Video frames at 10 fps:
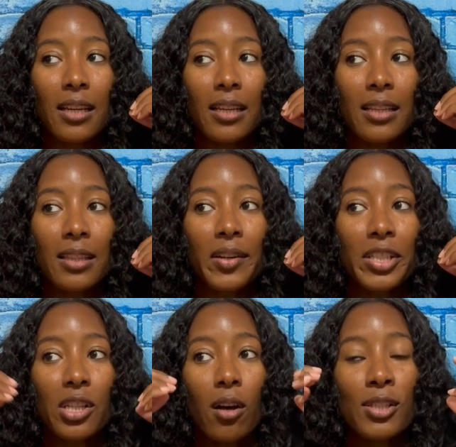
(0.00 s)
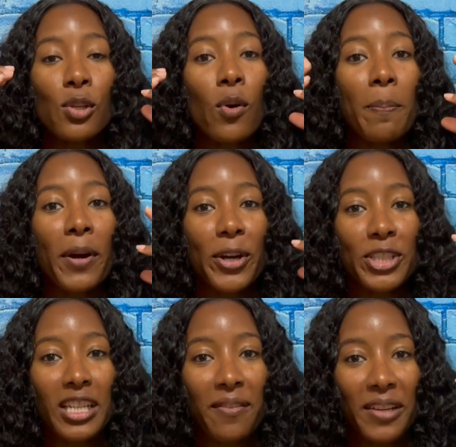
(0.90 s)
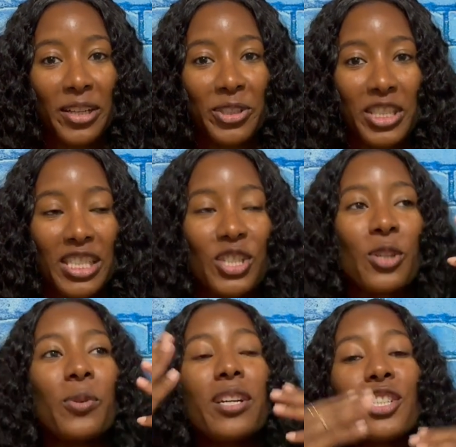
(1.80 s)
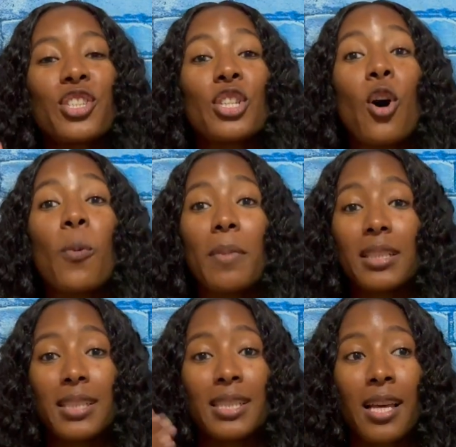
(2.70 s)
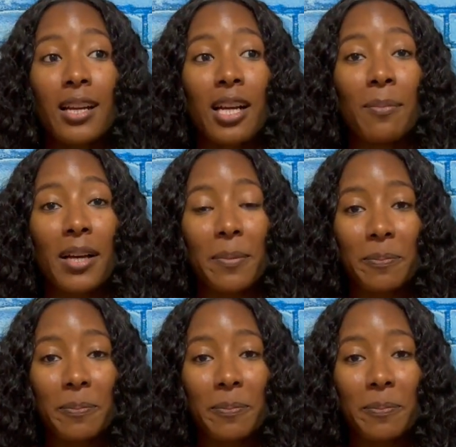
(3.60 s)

there's also a purging of energy. So there's so much that's going to come up.